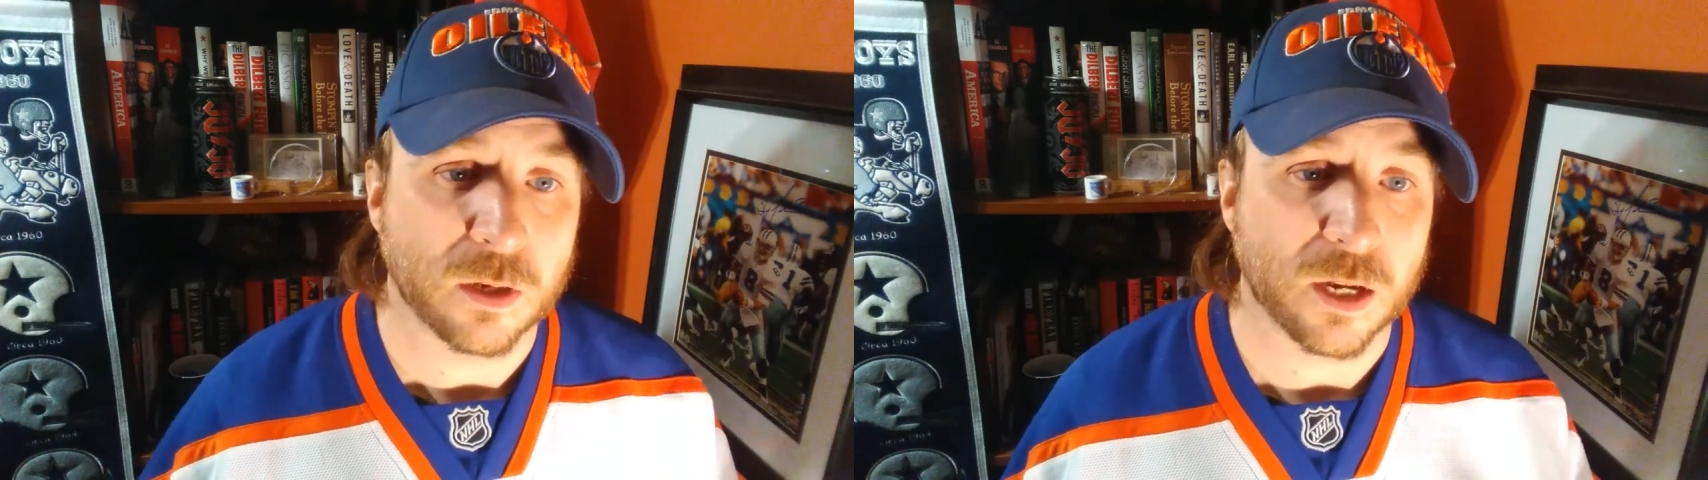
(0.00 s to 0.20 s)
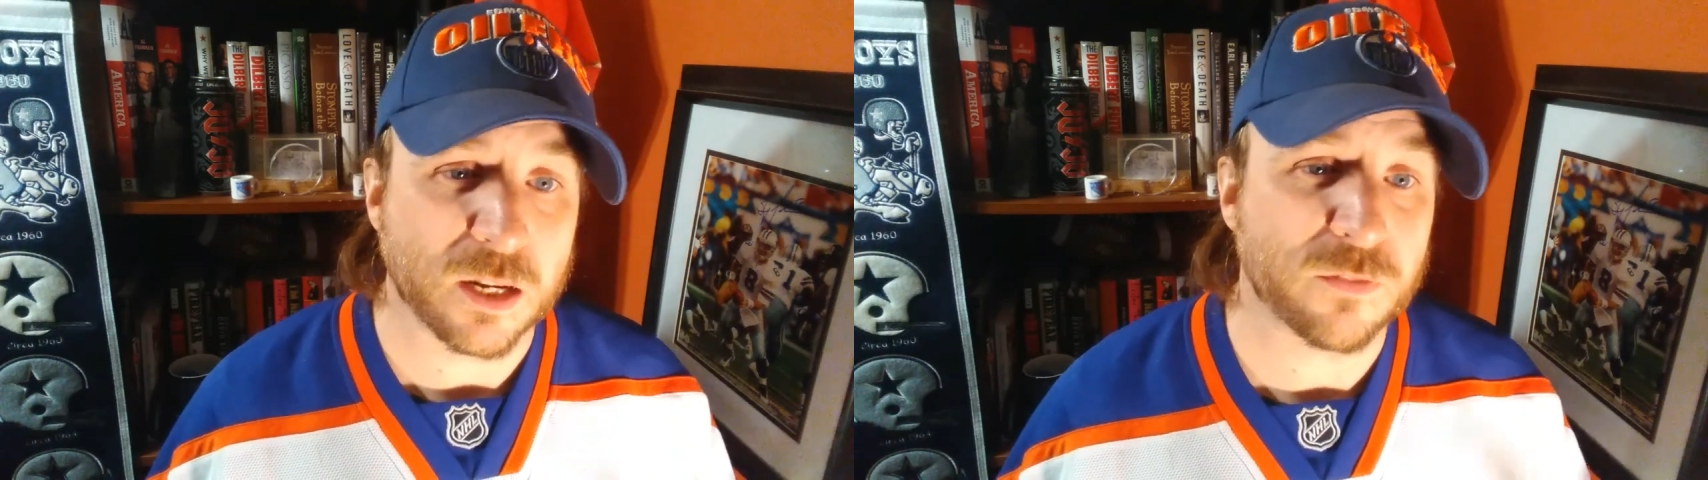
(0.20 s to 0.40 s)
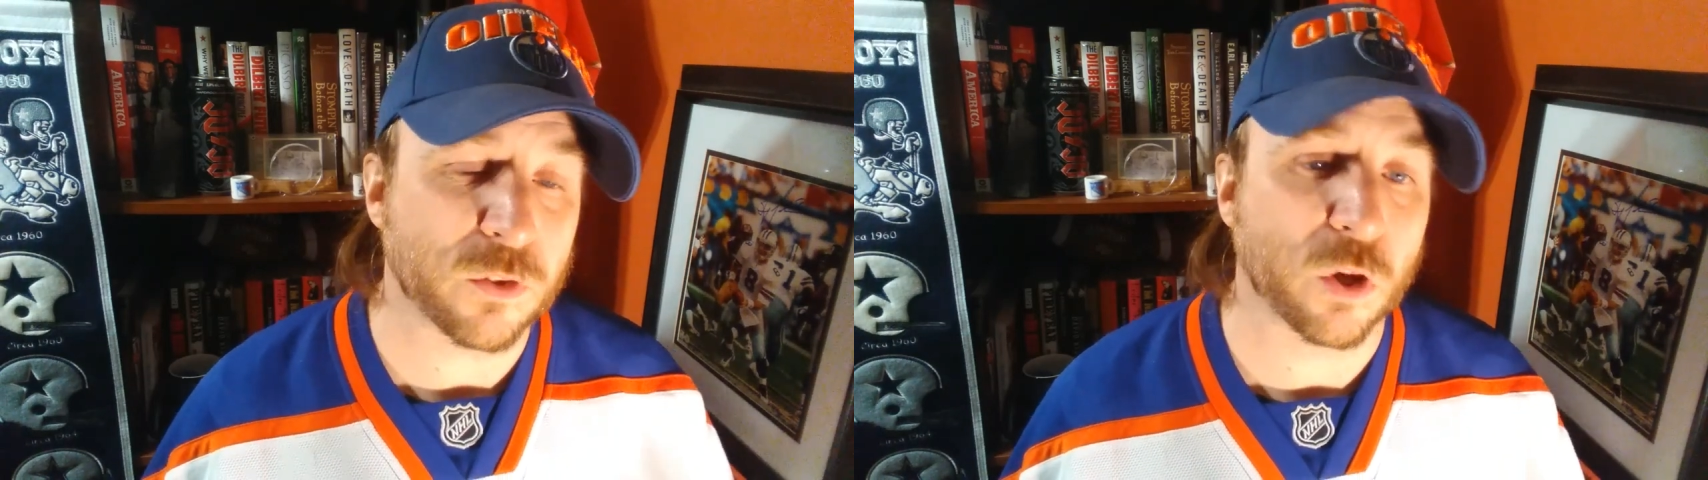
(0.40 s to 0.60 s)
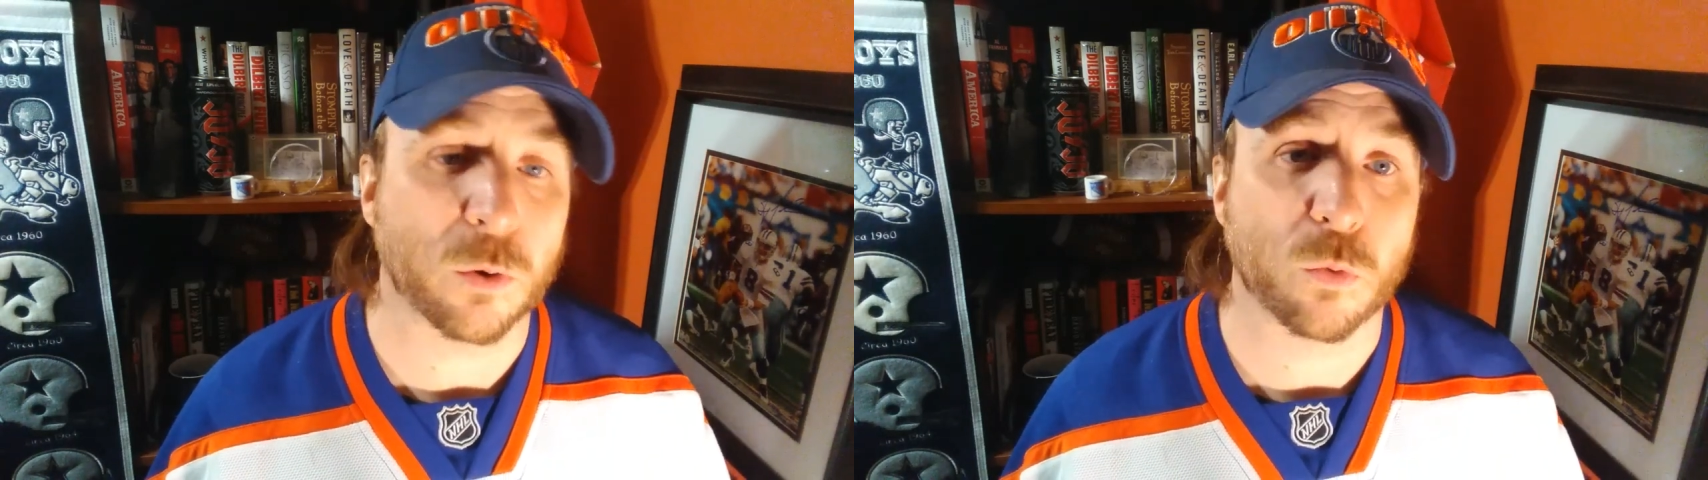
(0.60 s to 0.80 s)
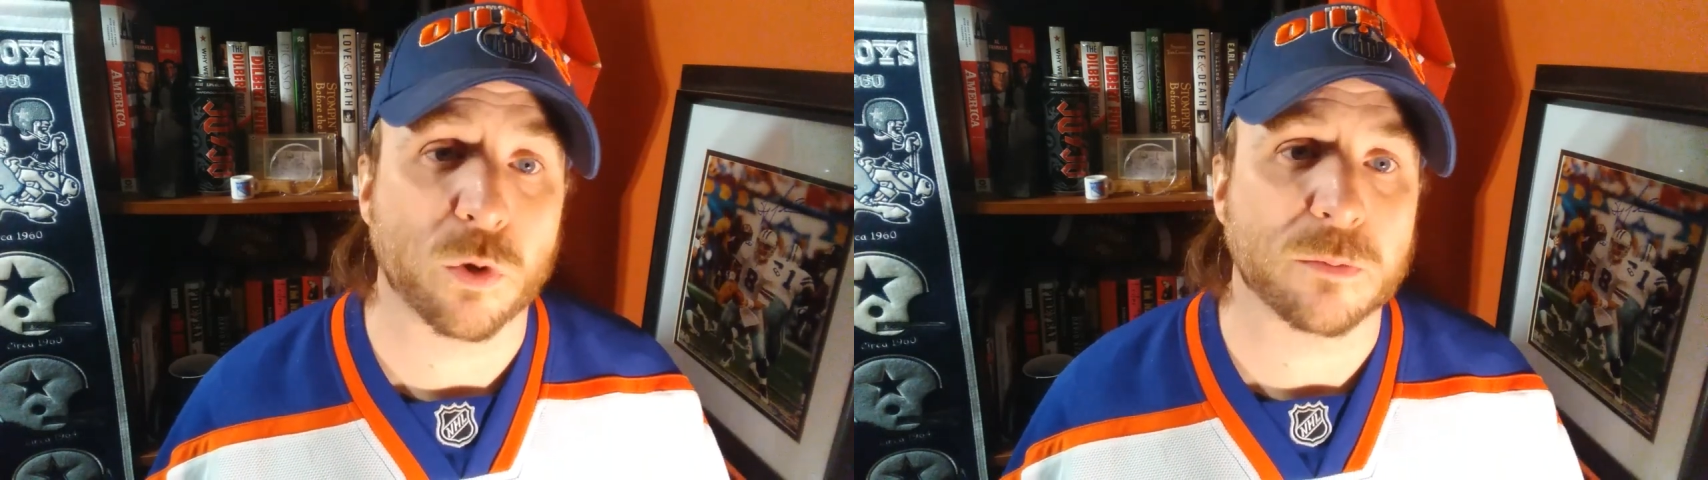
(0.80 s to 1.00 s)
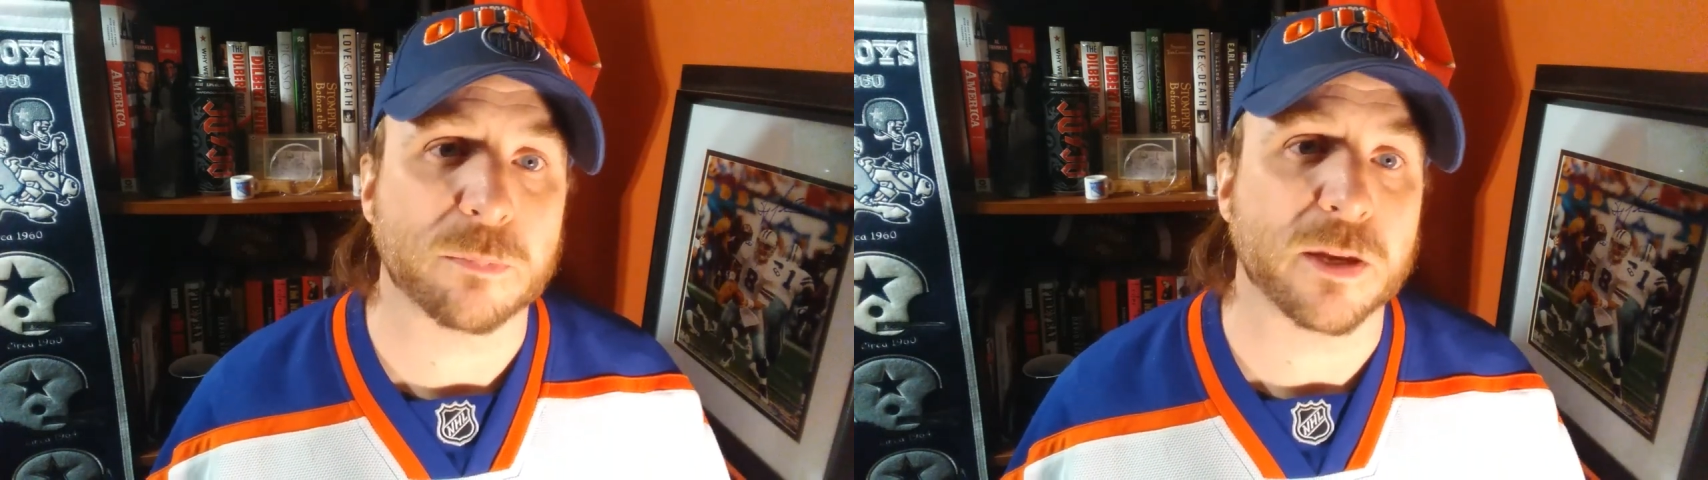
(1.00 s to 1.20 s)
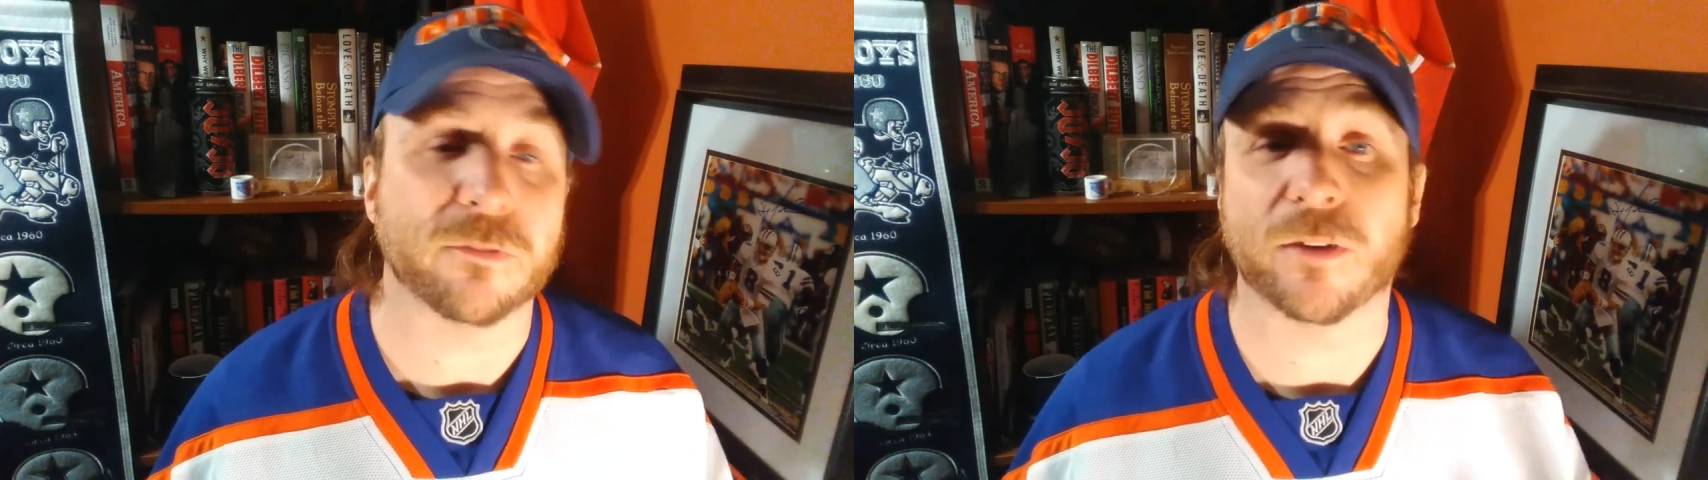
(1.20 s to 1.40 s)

And even though it wouldn't be a